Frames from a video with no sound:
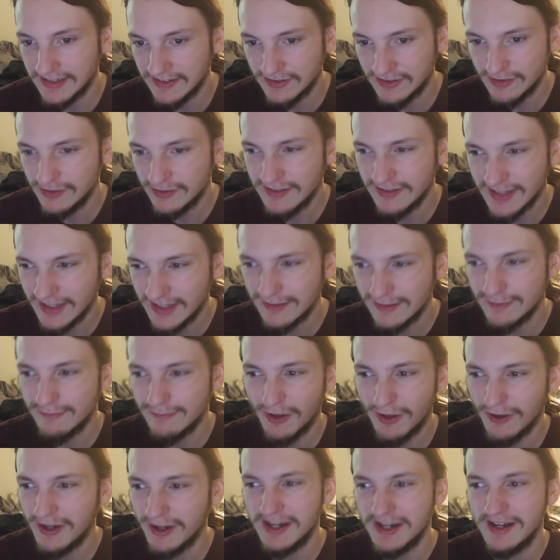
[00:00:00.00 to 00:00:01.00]
It just gets
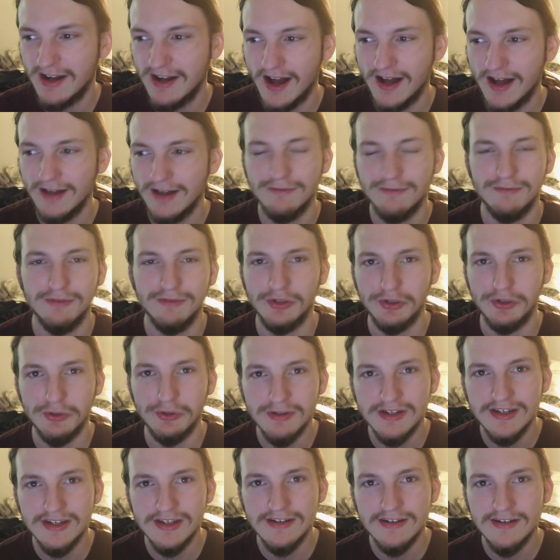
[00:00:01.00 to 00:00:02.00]
very
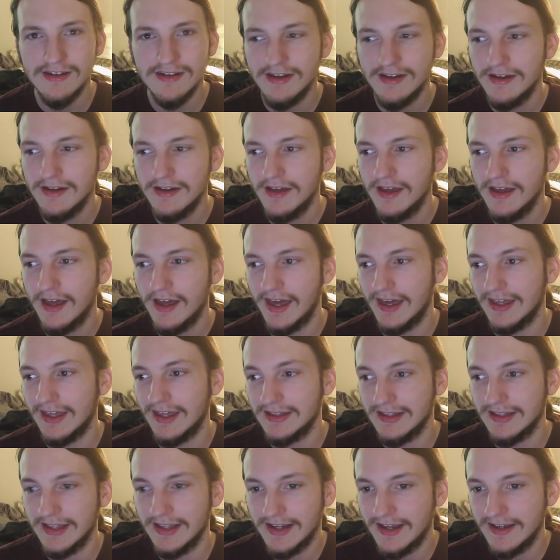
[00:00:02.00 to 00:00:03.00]
convoluted,
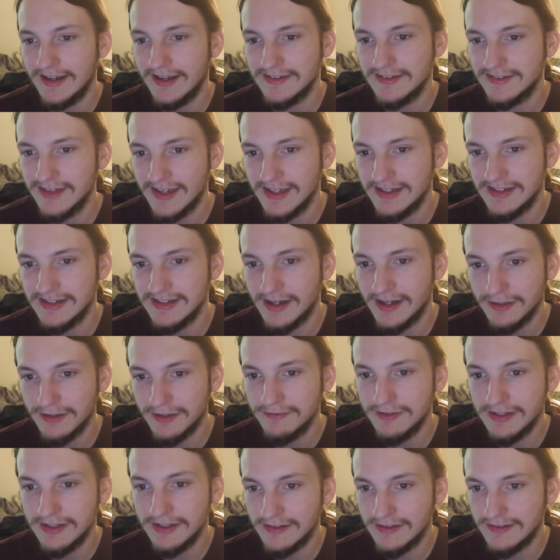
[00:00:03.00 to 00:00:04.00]
and like I said, none
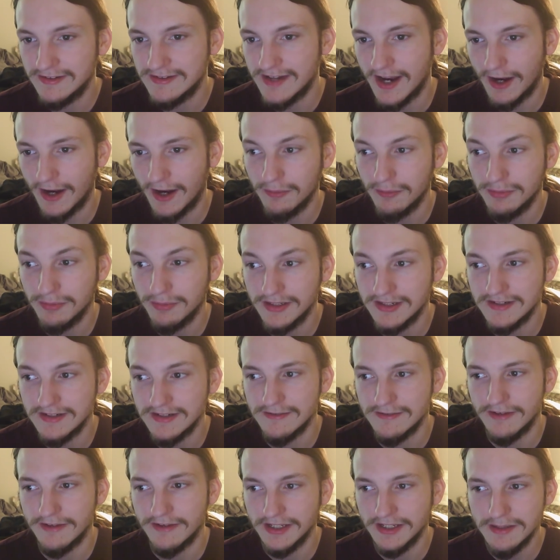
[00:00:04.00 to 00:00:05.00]
of it is terribly
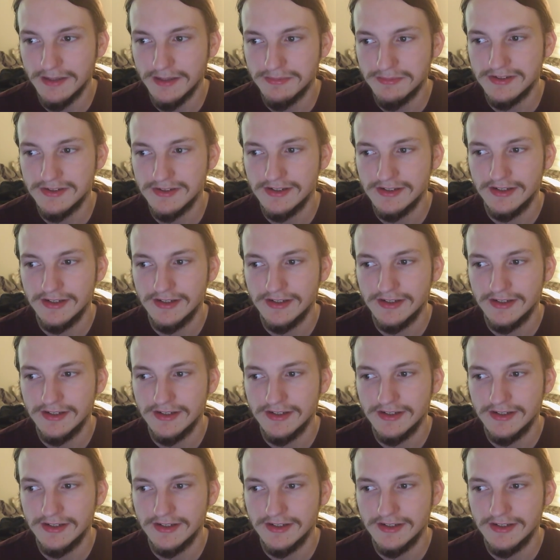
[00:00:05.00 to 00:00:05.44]
developed.